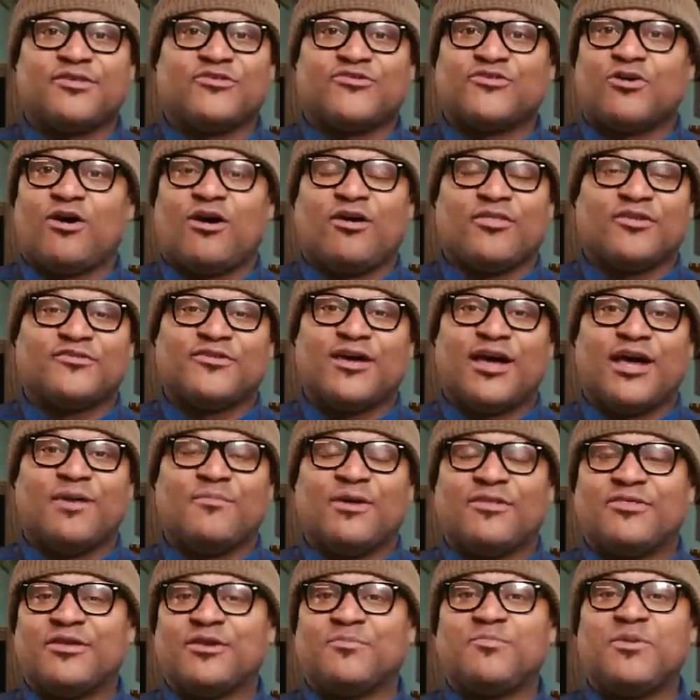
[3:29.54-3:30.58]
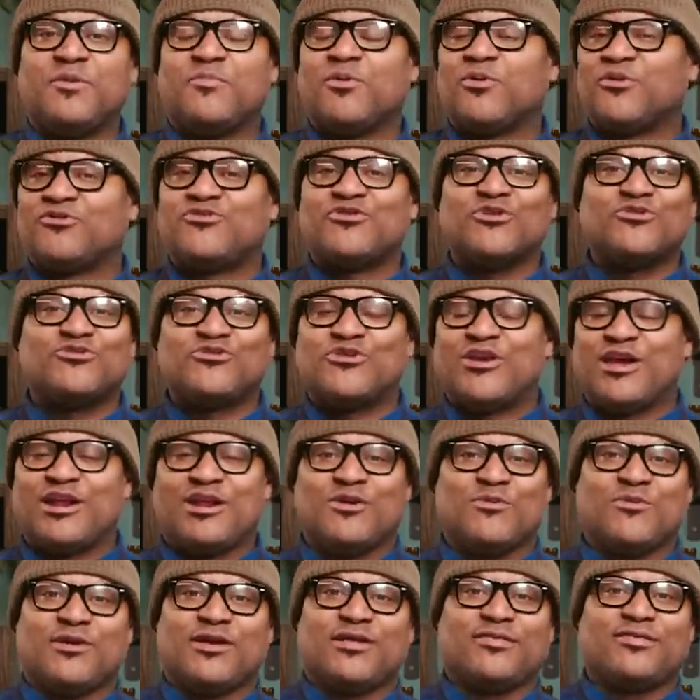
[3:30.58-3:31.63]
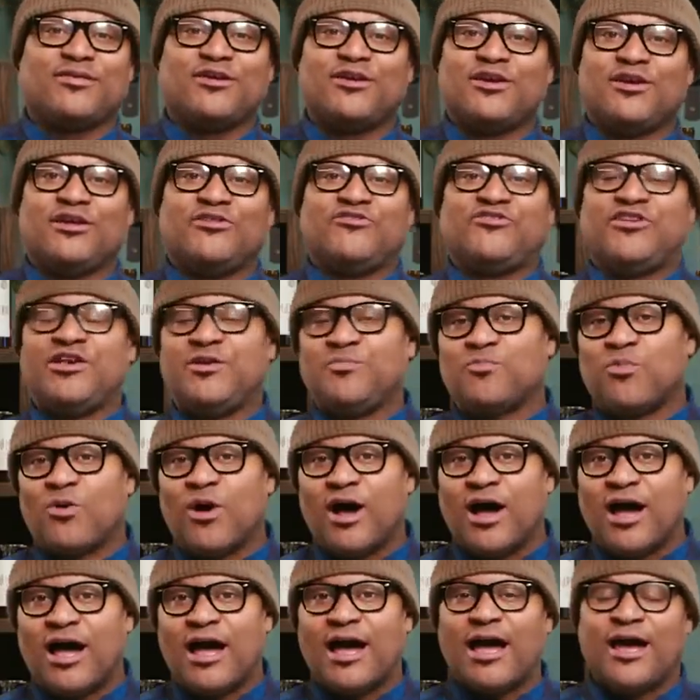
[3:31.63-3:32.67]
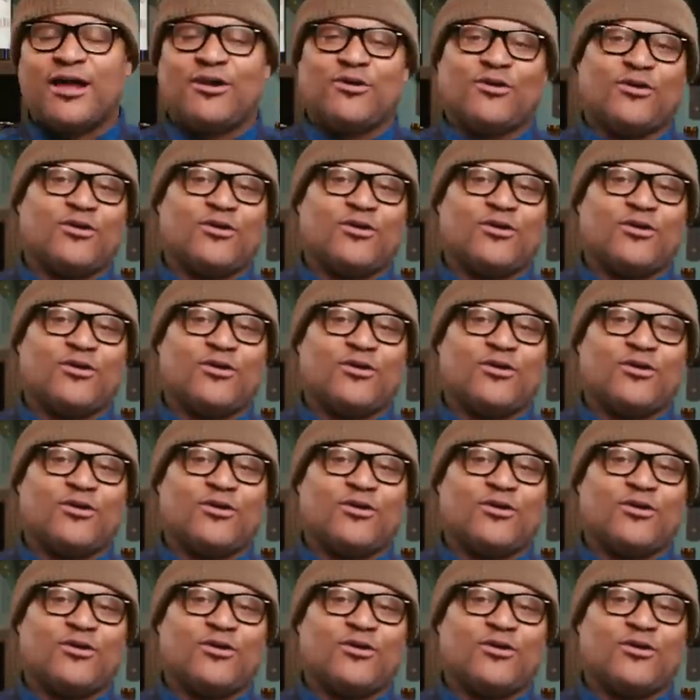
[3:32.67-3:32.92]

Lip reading: this all the time. I think people associate it with cheap wine,